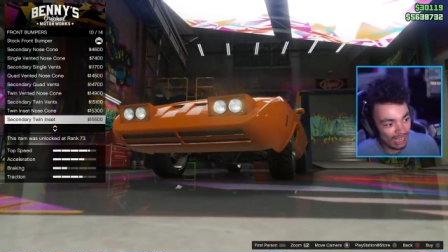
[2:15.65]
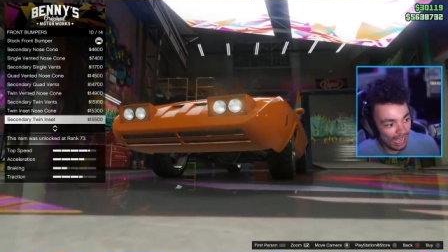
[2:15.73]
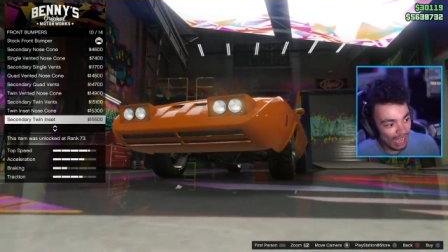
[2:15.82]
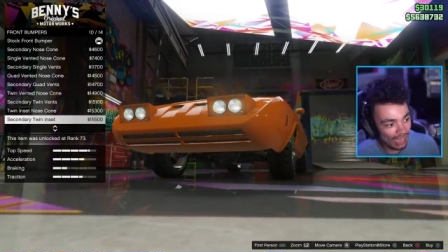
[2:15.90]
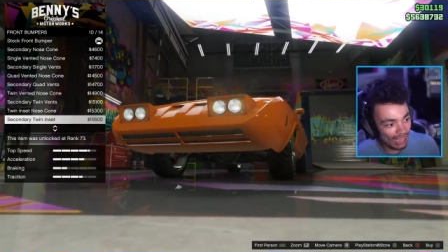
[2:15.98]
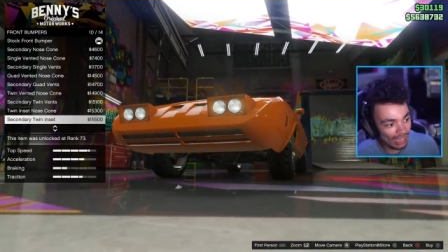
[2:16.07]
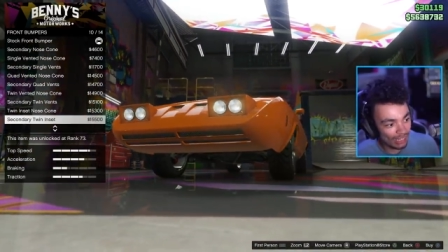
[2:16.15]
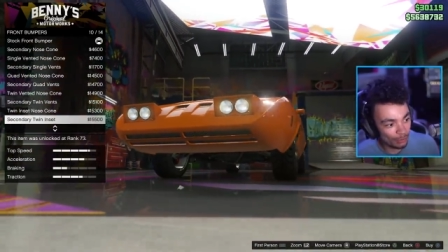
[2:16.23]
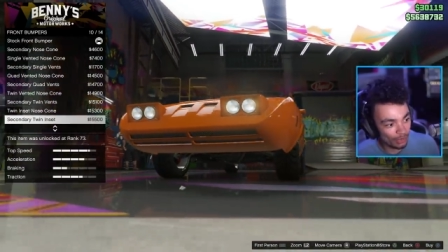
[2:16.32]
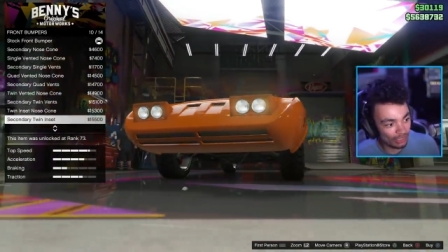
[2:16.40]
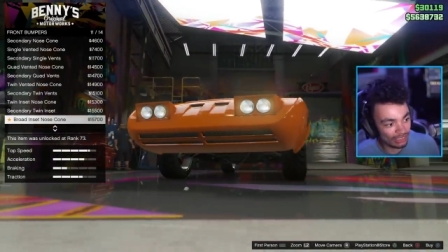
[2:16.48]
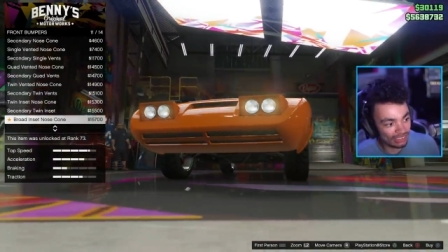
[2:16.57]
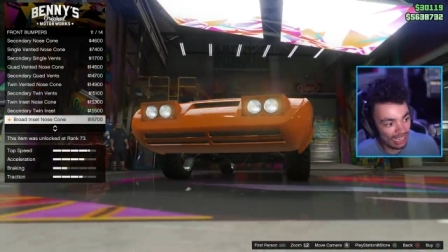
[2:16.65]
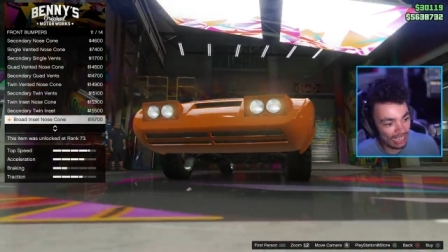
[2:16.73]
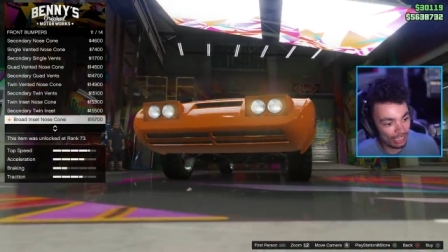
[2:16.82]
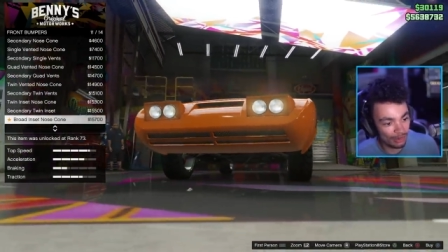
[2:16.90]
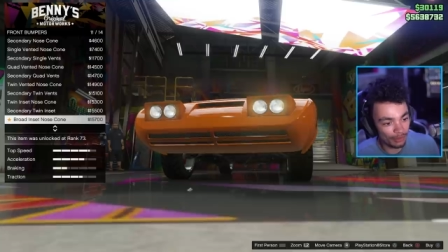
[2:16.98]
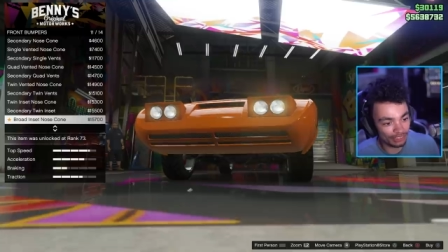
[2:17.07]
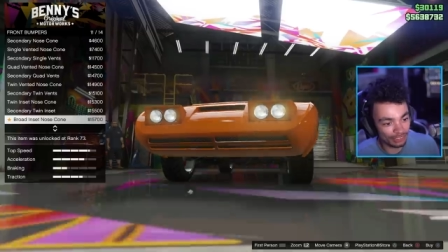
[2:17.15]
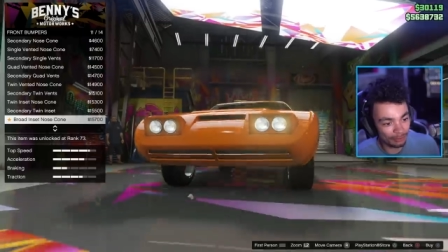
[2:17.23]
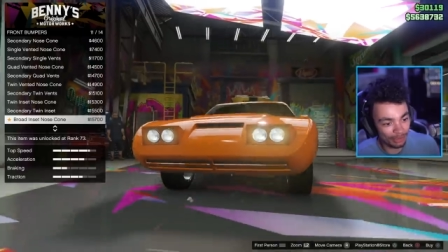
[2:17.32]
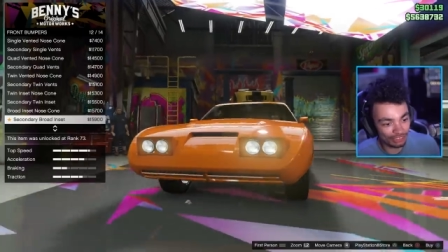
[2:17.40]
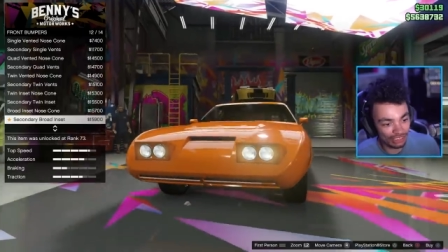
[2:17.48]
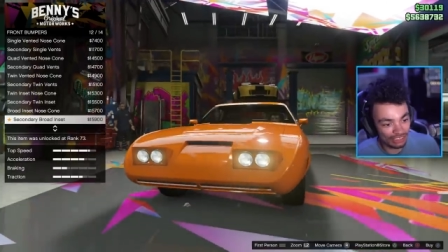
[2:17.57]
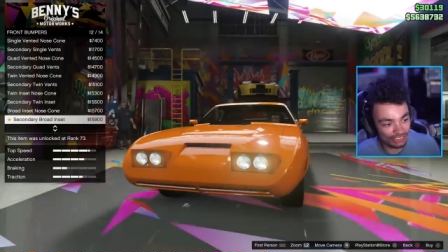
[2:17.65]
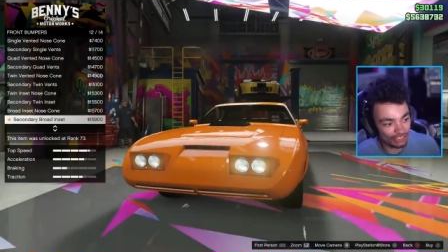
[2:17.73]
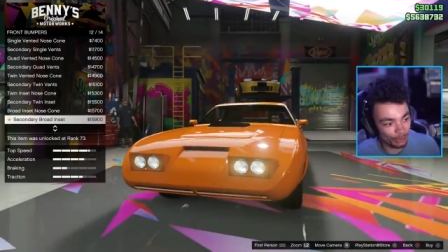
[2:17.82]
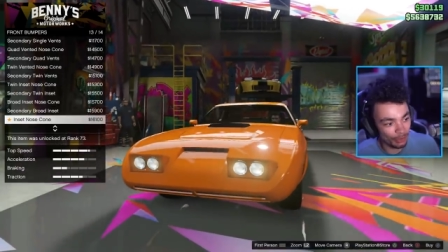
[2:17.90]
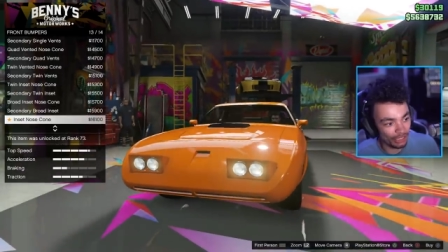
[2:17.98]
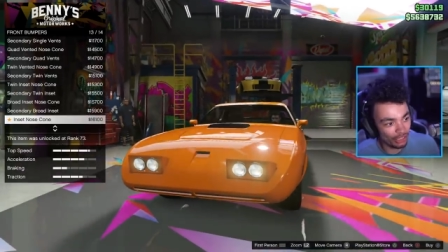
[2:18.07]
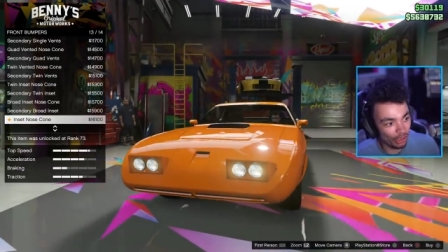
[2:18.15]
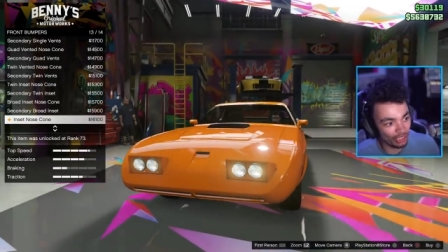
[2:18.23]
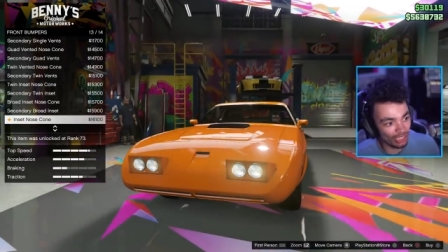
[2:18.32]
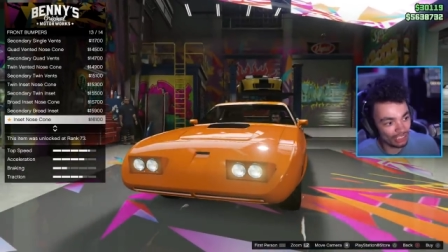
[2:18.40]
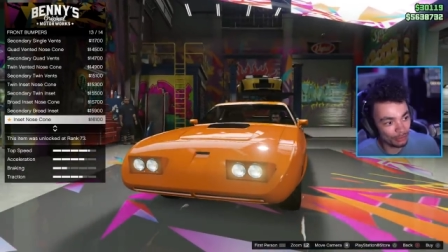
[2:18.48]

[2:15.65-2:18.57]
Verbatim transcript: and we've got secondary, which I imagine is to do with the color.